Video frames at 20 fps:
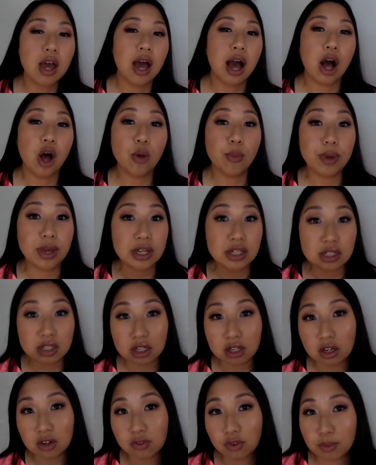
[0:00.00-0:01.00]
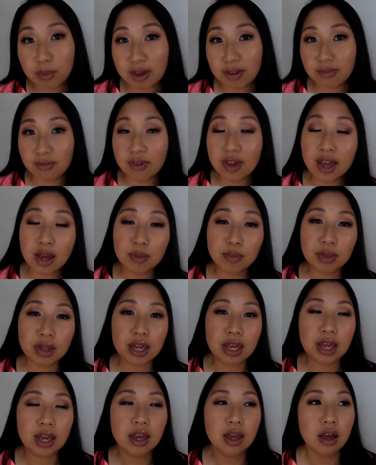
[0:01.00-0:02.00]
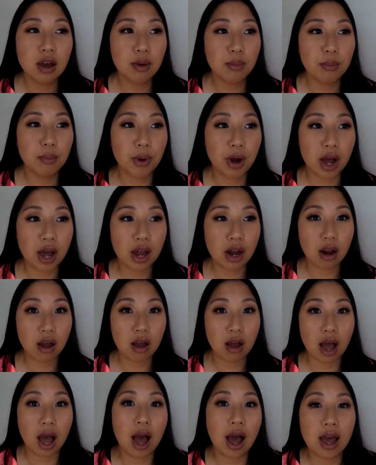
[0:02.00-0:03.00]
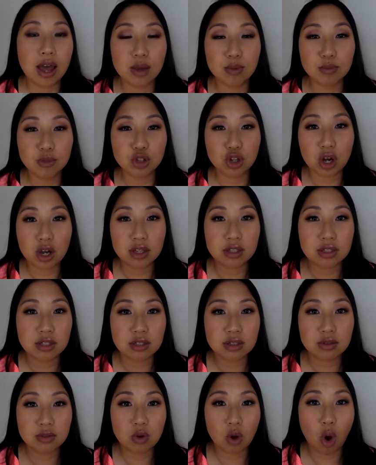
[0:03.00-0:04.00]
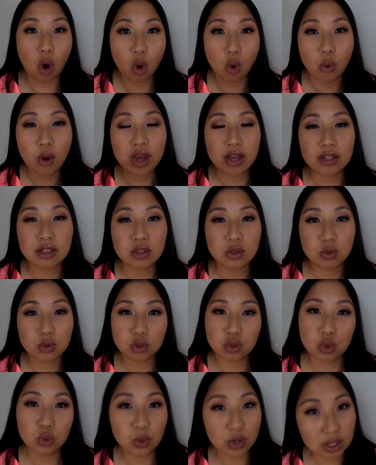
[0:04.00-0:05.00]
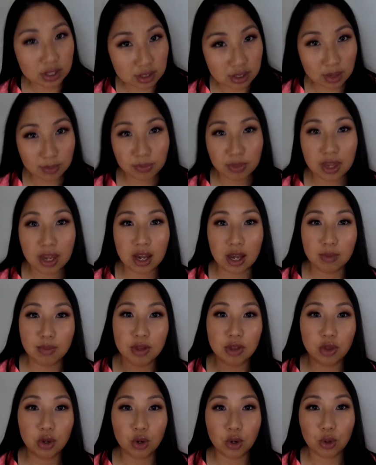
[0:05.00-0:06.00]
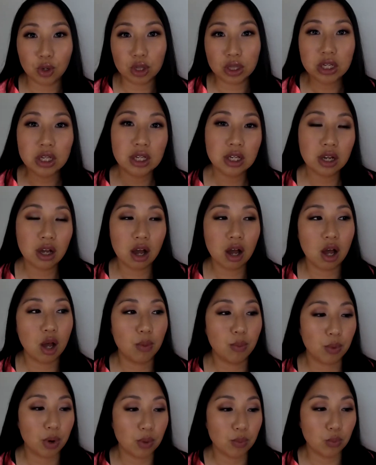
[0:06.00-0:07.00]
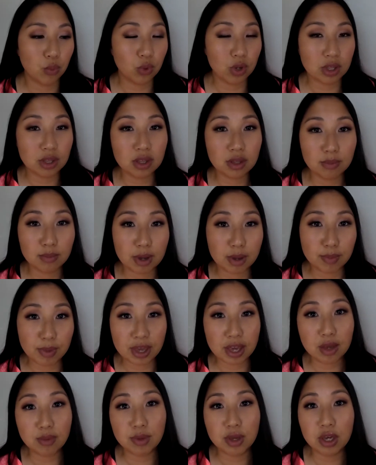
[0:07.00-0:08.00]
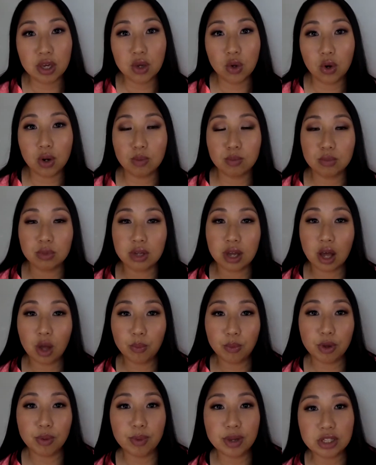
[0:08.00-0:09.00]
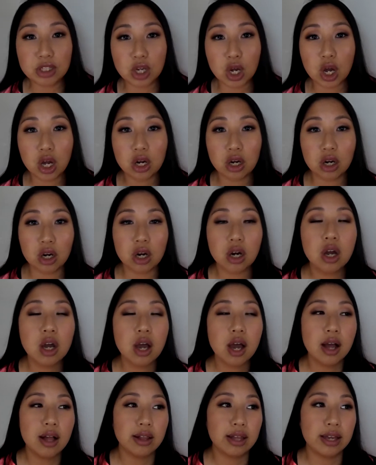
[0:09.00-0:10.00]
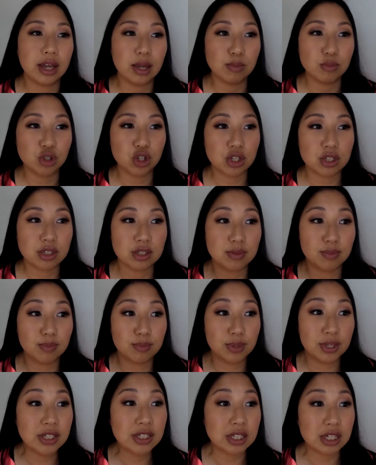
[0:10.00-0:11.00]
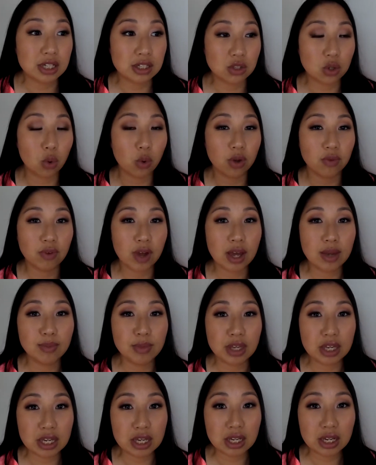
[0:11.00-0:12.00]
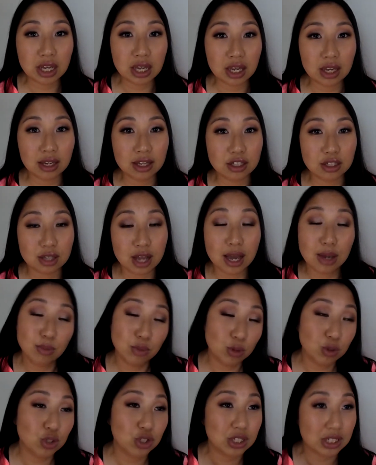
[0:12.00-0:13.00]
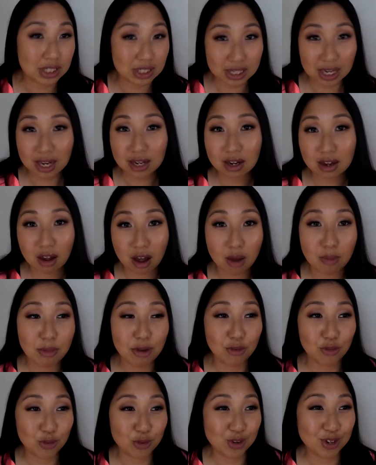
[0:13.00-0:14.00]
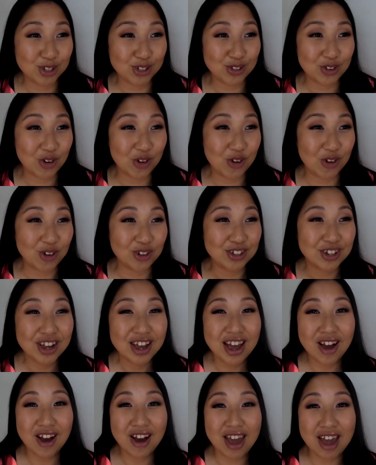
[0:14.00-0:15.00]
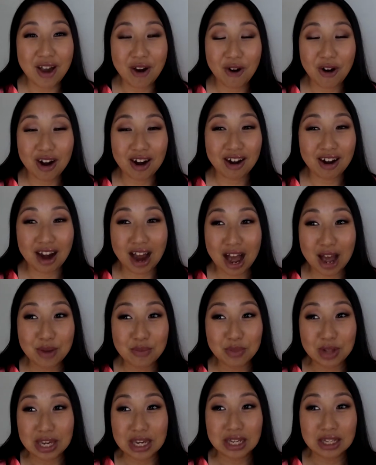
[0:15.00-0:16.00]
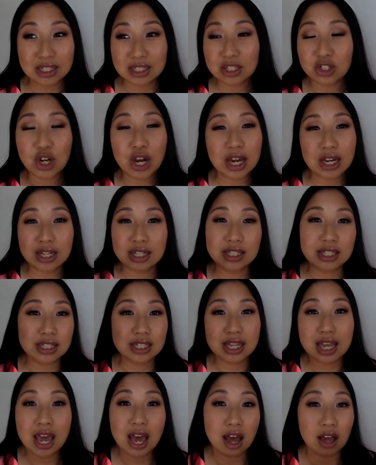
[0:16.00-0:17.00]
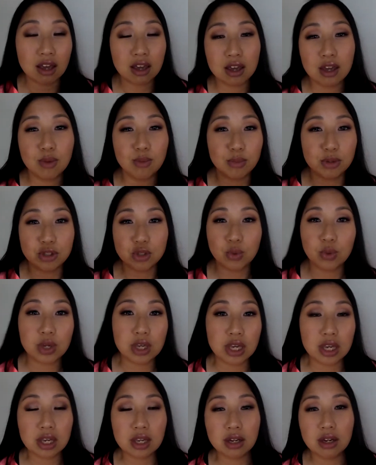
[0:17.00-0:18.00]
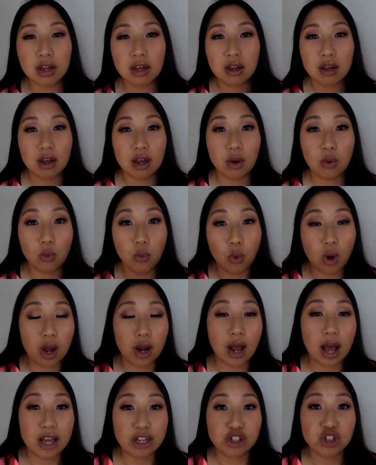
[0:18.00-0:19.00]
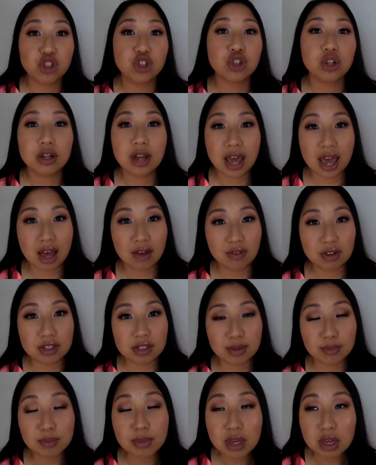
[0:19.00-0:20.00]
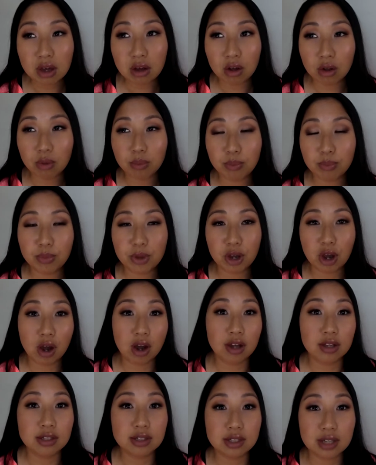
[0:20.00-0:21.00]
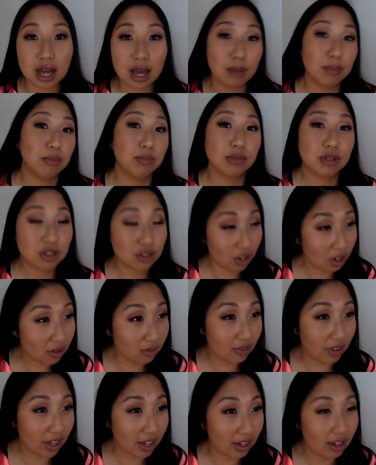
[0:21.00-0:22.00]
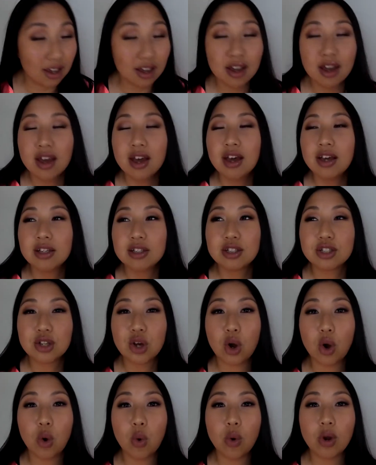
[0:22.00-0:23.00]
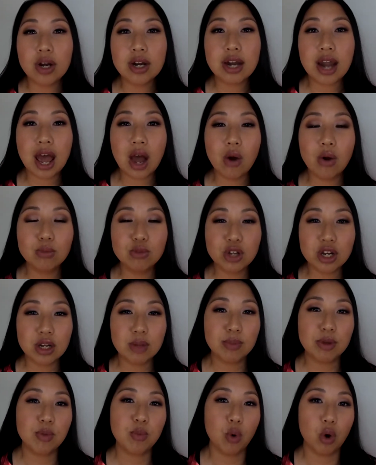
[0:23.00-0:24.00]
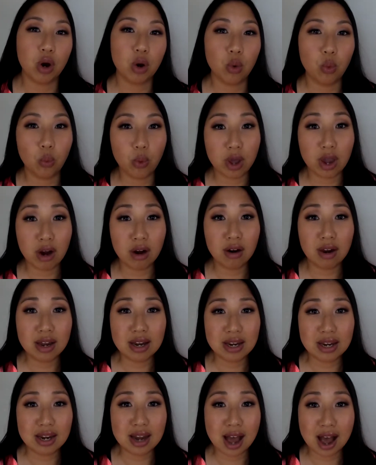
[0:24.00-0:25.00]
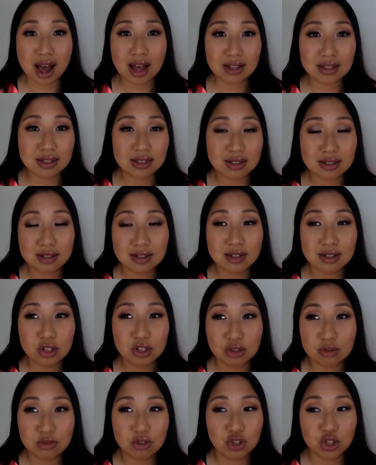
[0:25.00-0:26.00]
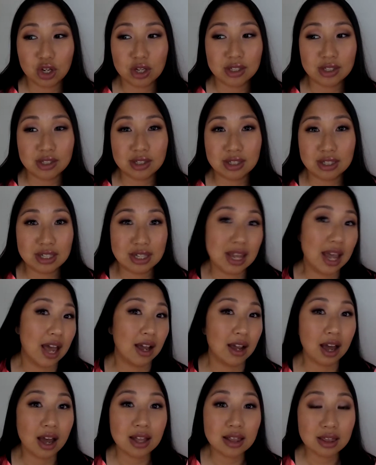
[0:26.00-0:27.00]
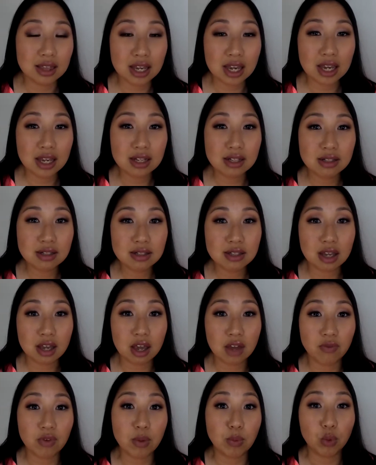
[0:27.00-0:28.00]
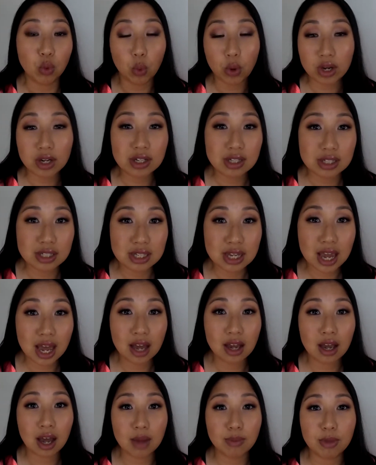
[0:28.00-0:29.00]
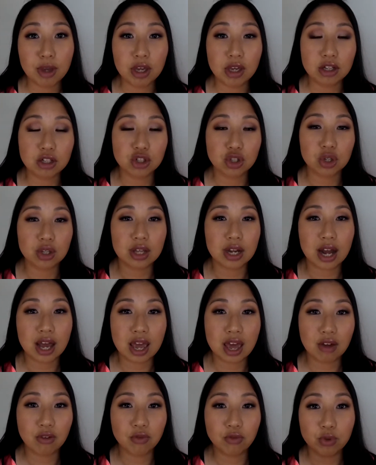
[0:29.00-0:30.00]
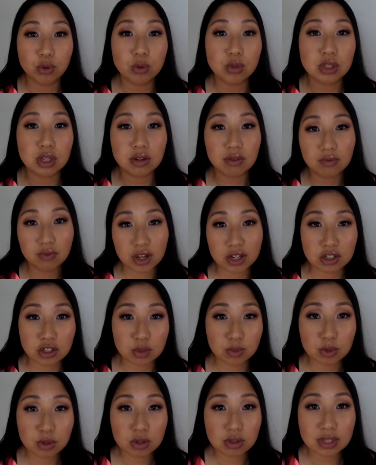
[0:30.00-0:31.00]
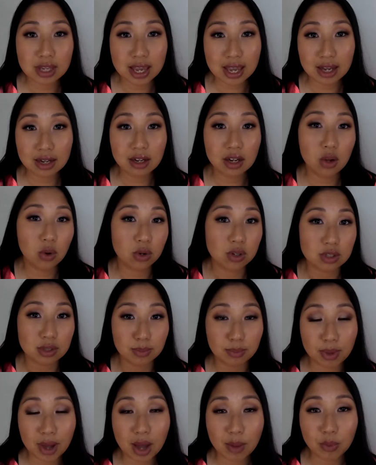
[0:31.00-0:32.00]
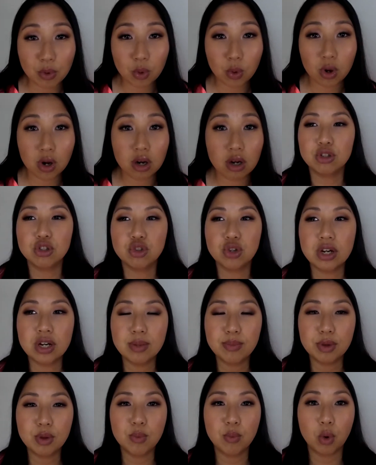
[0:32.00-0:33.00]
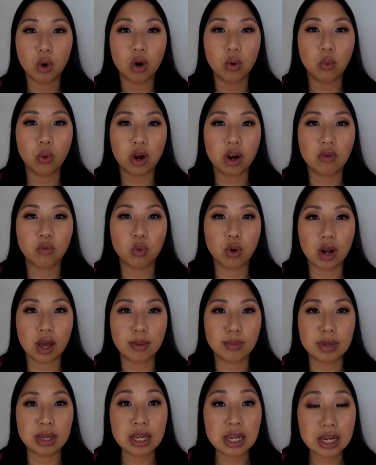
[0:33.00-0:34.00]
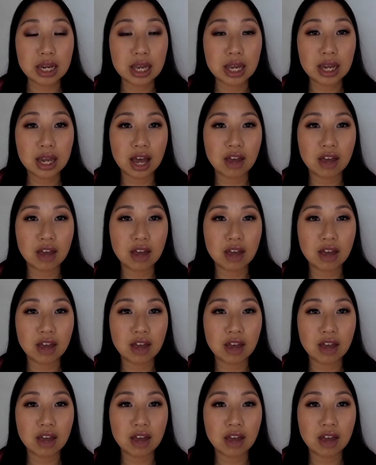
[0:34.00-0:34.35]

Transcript: I'll make dinner for my family, but I'm just always doing something. I'm either cleaning up, I'm with my baby, or I'm helping my daughter. Like, I'm just busy. So, if I'm eating, I'm usually standing up, my food is cold, or I'm like trying to snack in between what I should have as a meal because I'm starving. So now I'm trying to be more aware and not just snack on things. If I'm going to snack, I'm making sure that I have fruits and vegetables handy or some popcorn. Just trying to be more aware of what I'm eating.